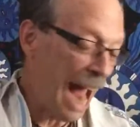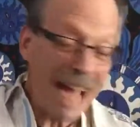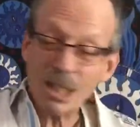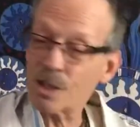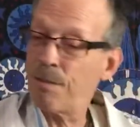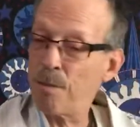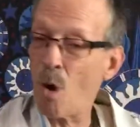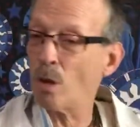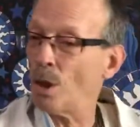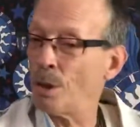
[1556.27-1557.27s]
ask
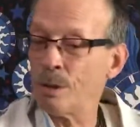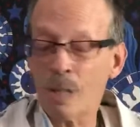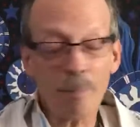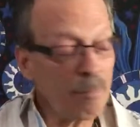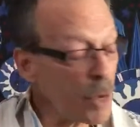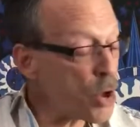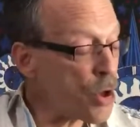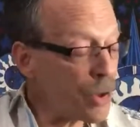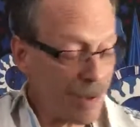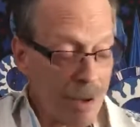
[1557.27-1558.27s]
for her
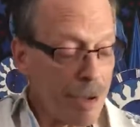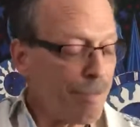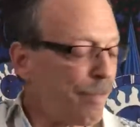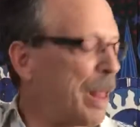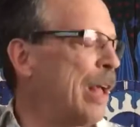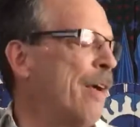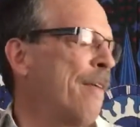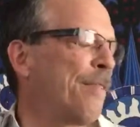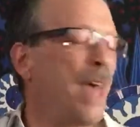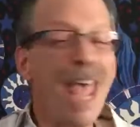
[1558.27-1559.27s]
number,
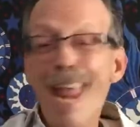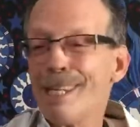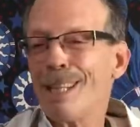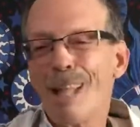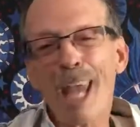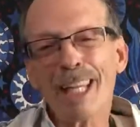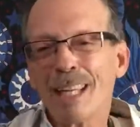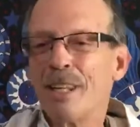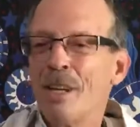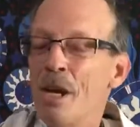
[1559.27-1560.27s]
they'd
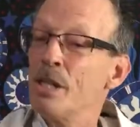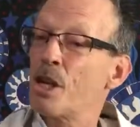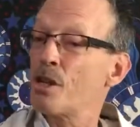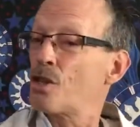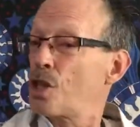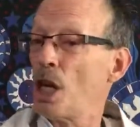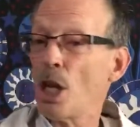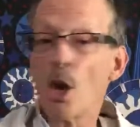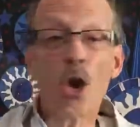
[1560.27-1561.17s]
like to see